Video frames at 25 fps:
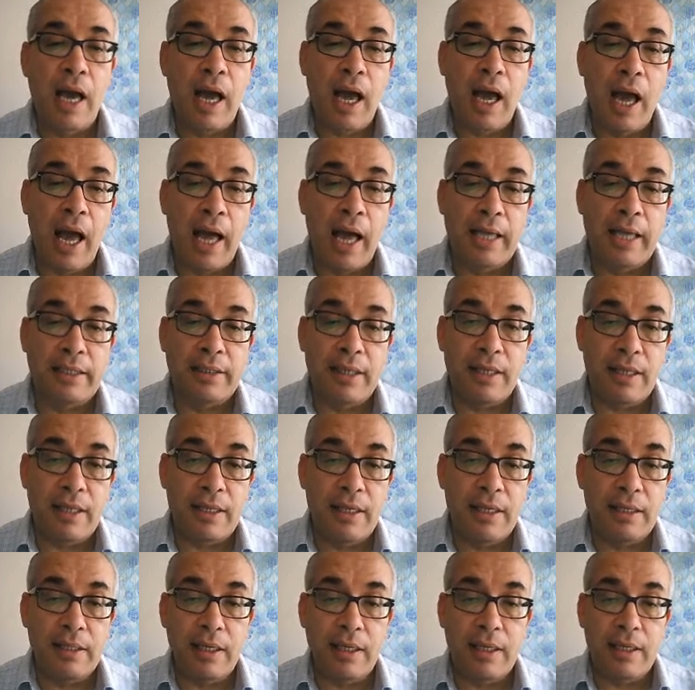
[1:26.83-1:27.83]
And
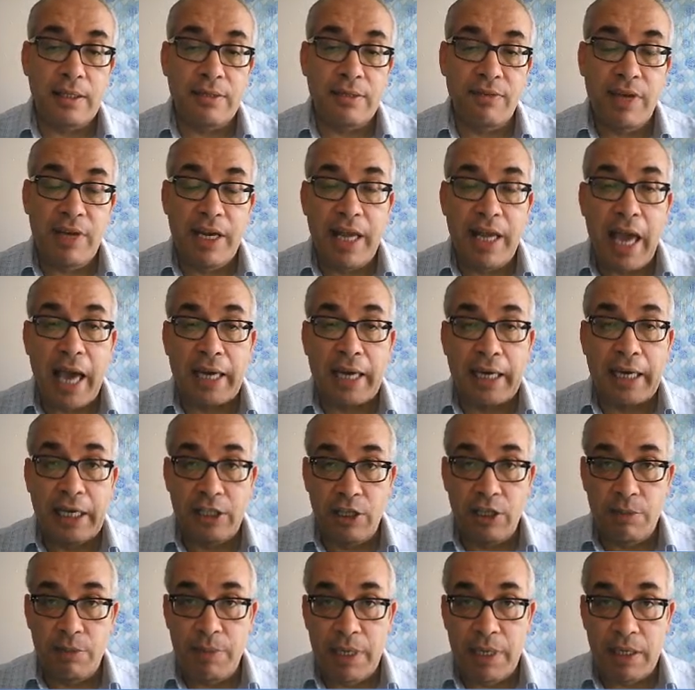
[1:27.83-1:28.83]
this is very
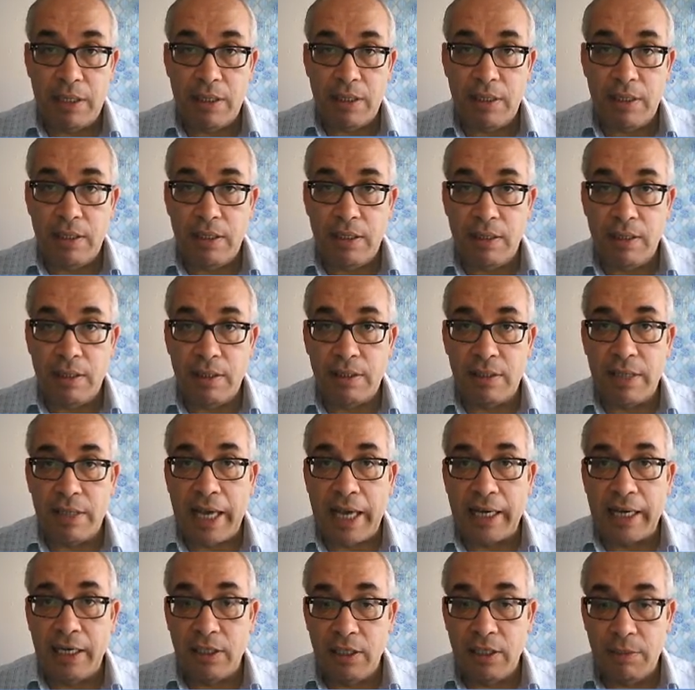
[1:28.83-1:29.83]
academic. This is
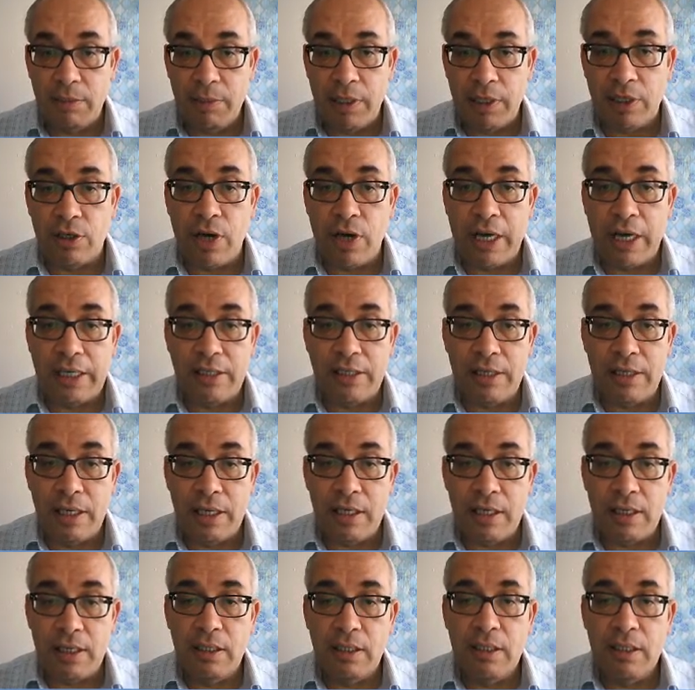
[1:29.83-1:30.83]
academic writing.
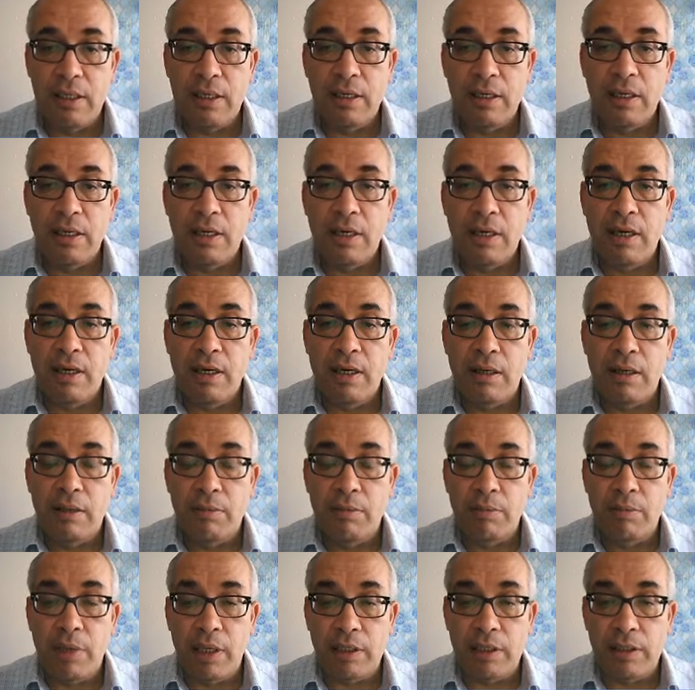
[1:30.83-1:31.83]

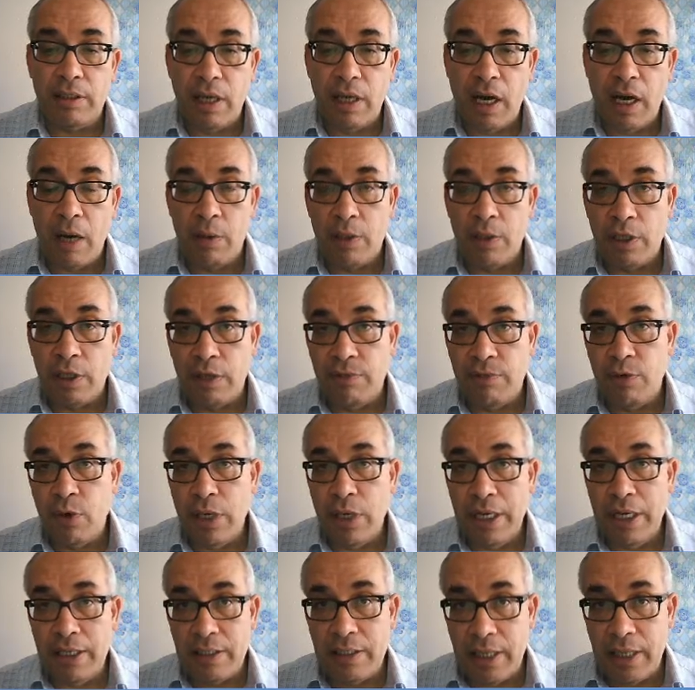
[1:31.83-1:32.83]
But I will give you
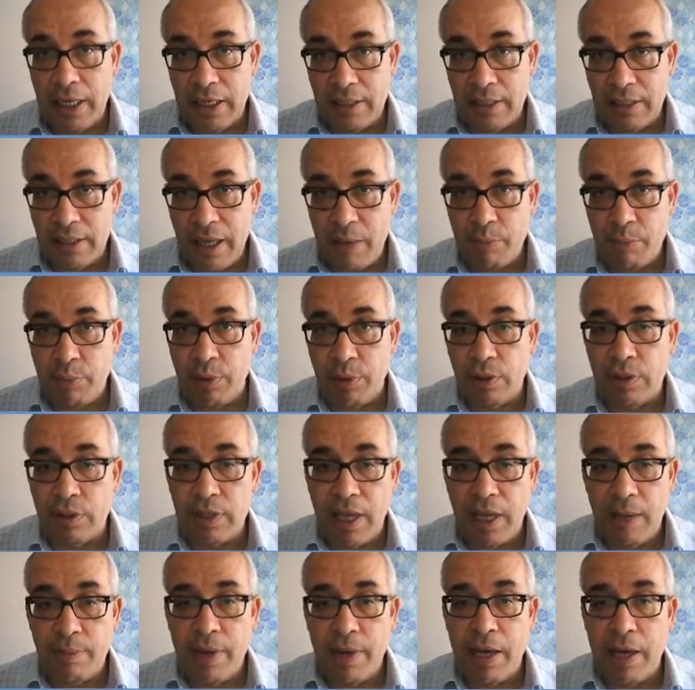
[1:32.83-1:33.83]
easy examples
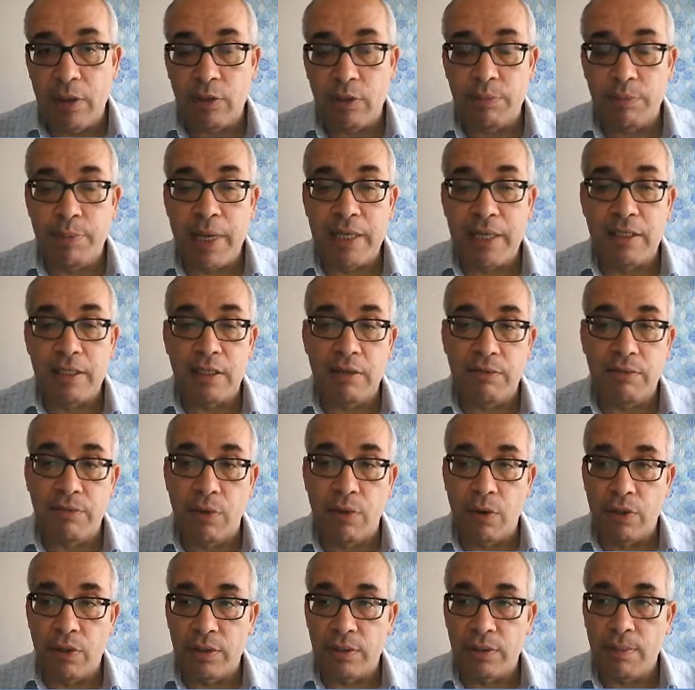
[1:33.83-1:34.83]
about passive
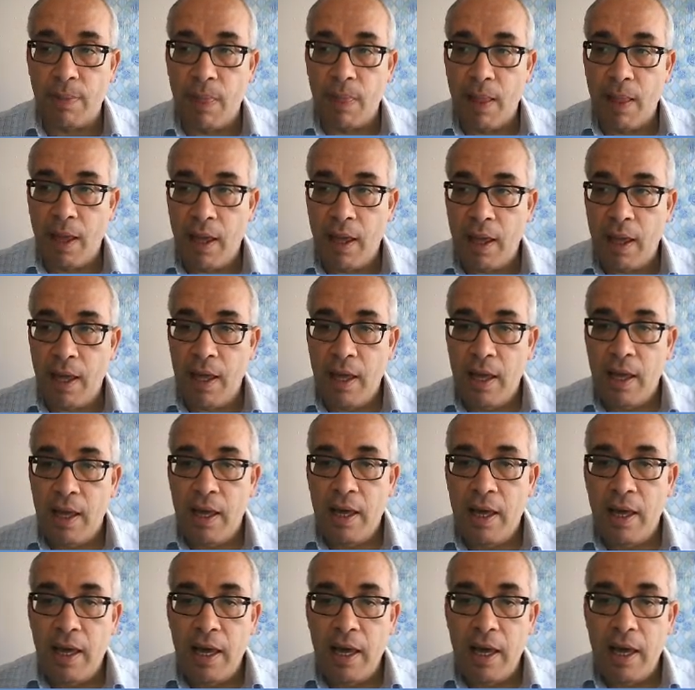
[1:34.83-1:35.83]
voice.
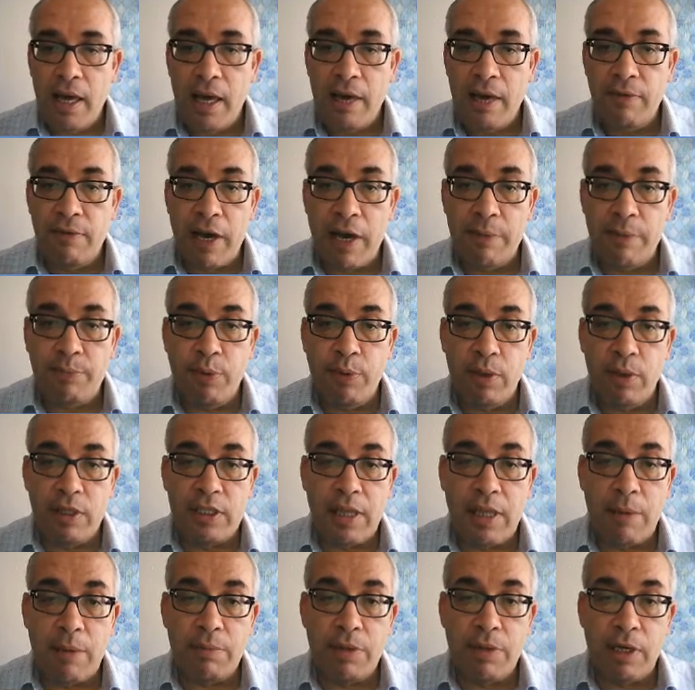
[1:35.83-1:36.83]
If I put
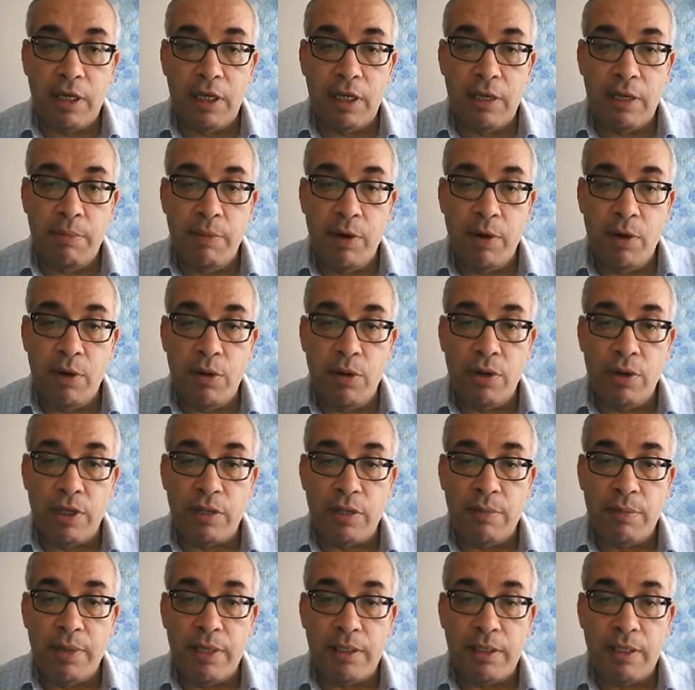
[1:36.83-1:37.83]
something in the blue, it
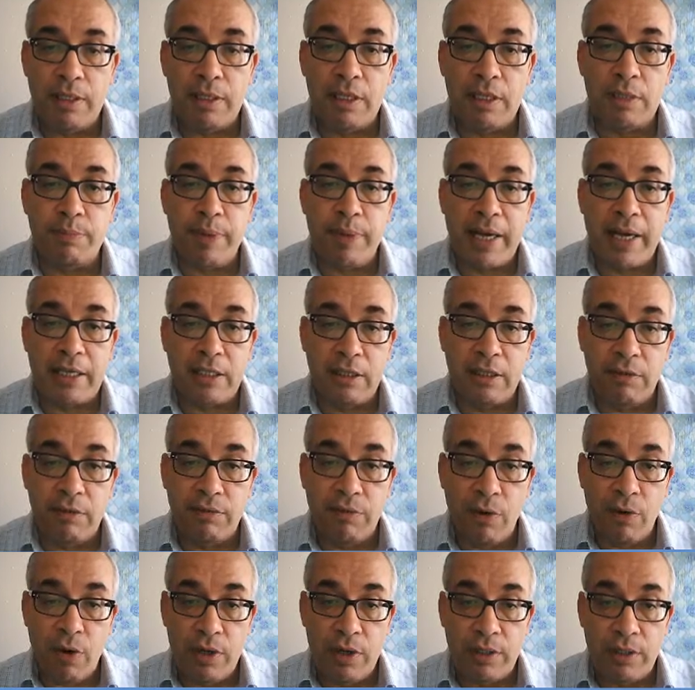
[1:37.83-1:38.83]
means this is passive
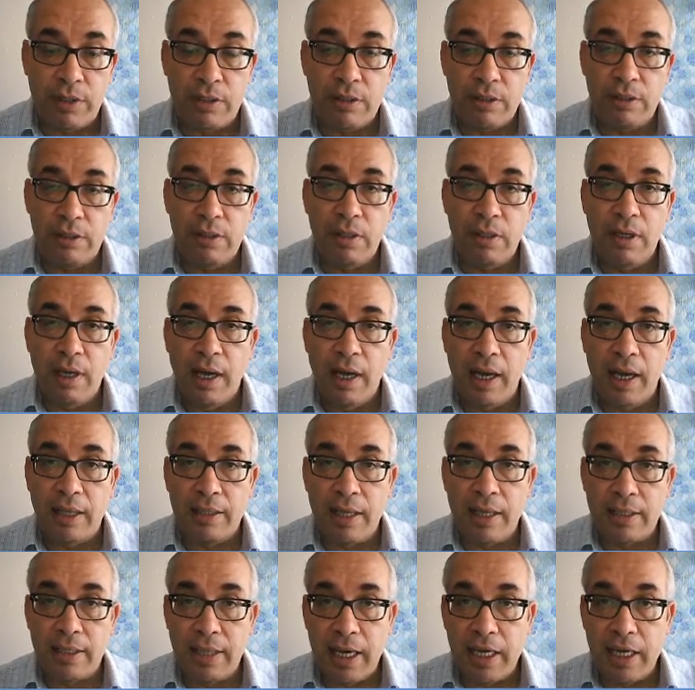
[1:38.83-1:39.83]
voice. And
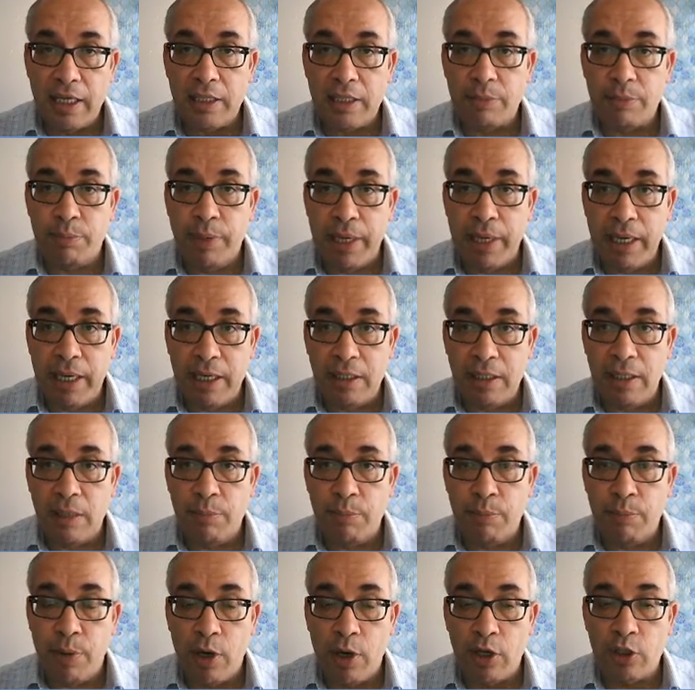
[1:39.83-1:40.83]
as I explained in
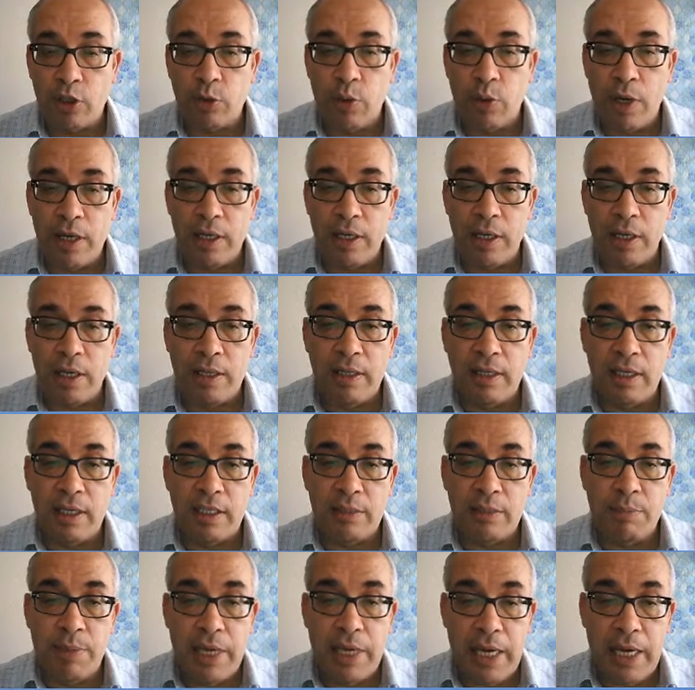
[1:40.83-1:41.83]
part 1, it is
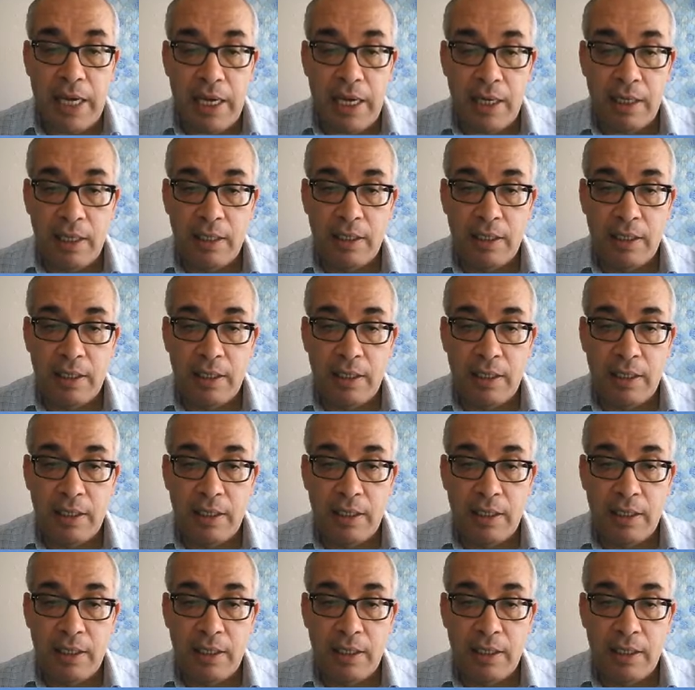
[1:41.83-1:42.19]
be